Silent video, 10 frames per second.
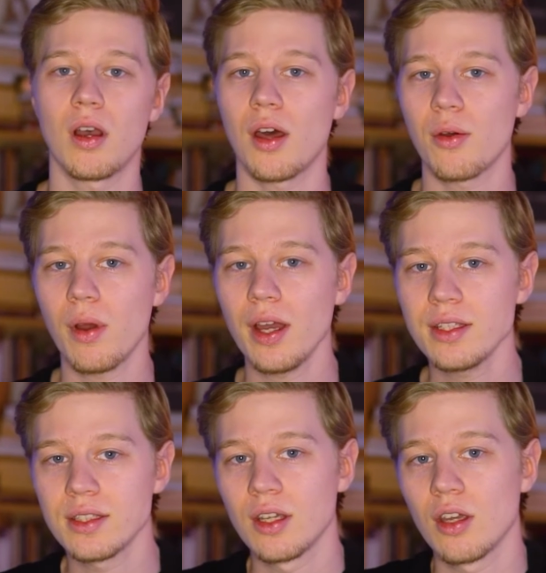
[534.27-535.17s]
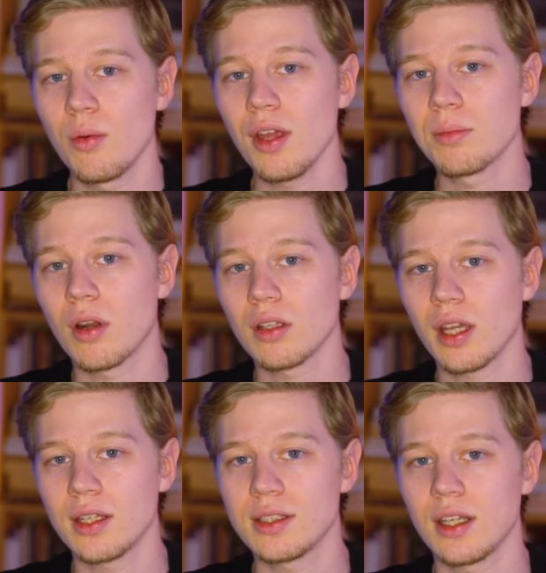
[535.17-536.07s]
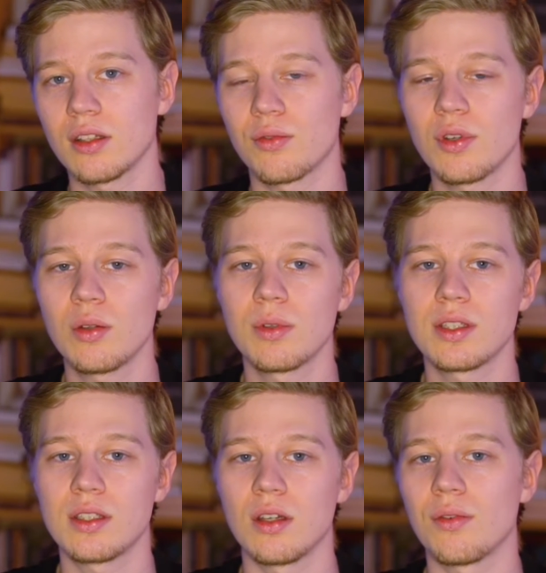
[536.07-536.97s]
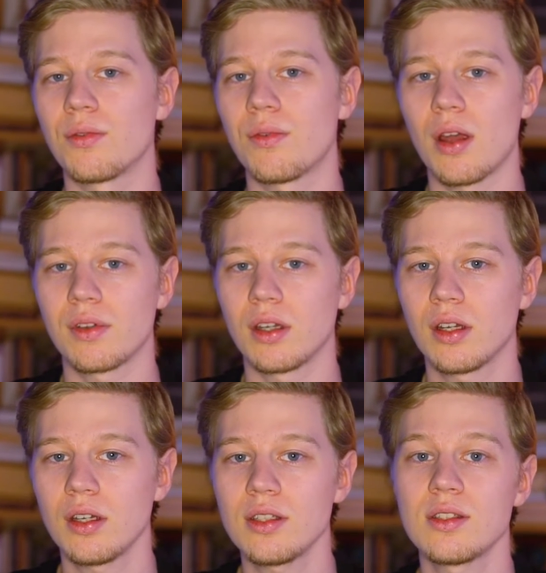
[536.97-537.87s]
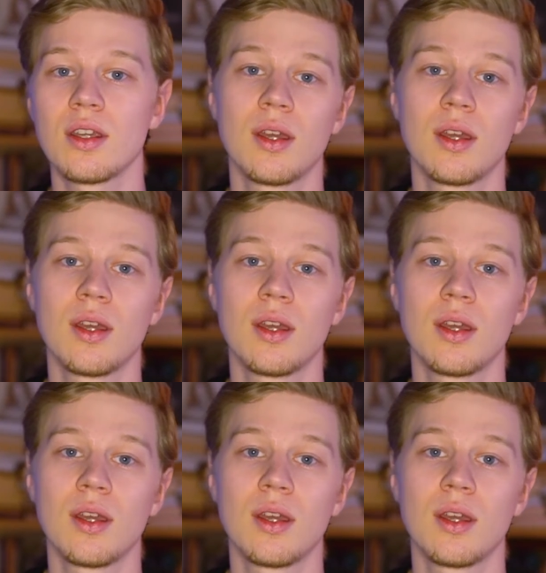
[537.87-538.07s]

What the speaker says: Otherwise, without broadcasting at a frequency of 5 GHz,